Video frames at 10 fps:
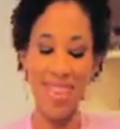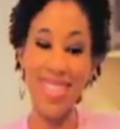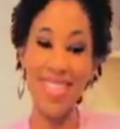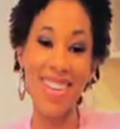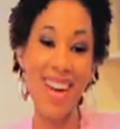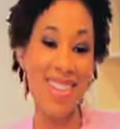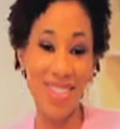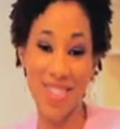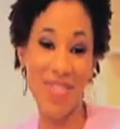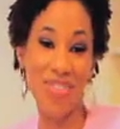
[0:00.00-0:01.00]
See
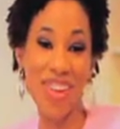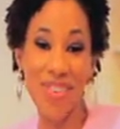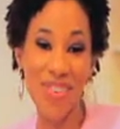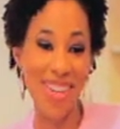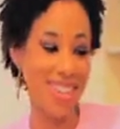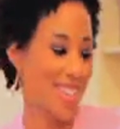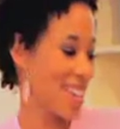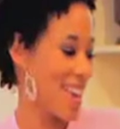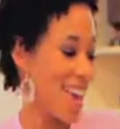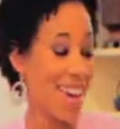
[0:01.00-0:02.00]
how simple that was?
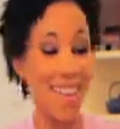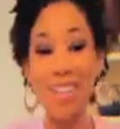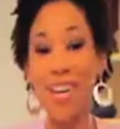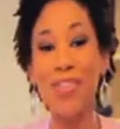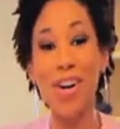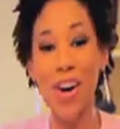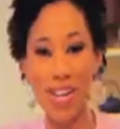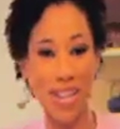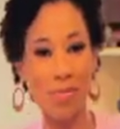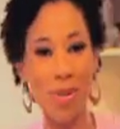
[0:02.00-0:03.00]
And I love
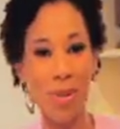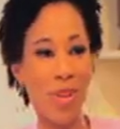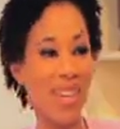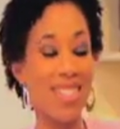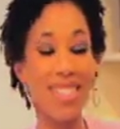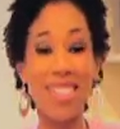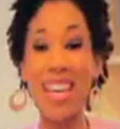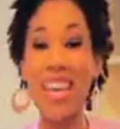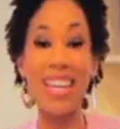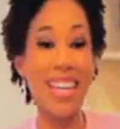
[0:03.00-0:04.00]
coconut milk because
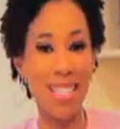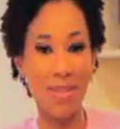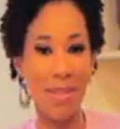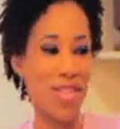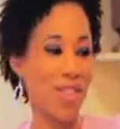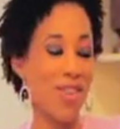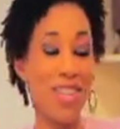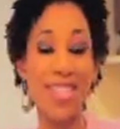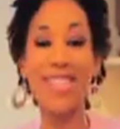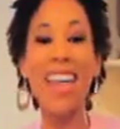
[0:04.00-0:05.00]
it's inexpensive,
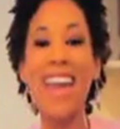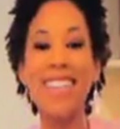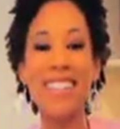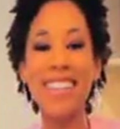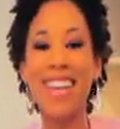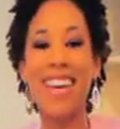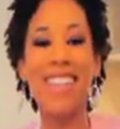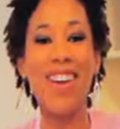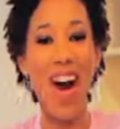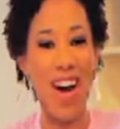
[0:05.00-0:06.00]
it's tasty,
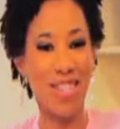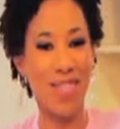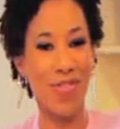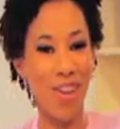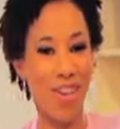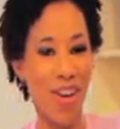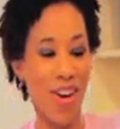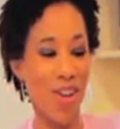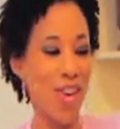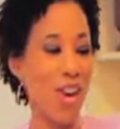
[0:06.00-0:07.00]
and awesome for your
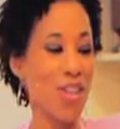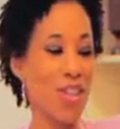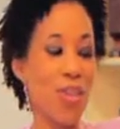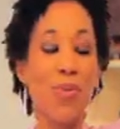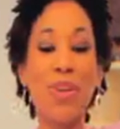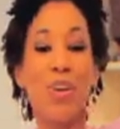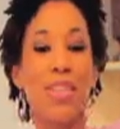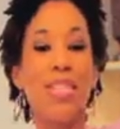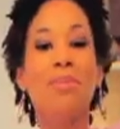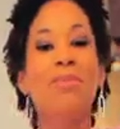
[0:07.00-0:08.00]
health. So we're
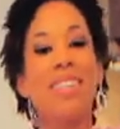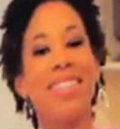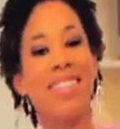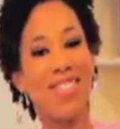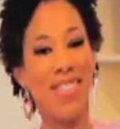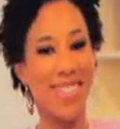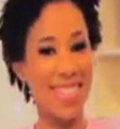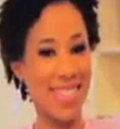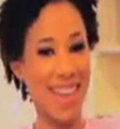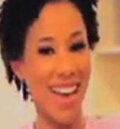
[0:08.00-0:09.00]
going to blend to our
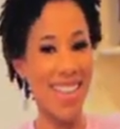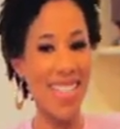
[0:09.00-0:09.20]
desired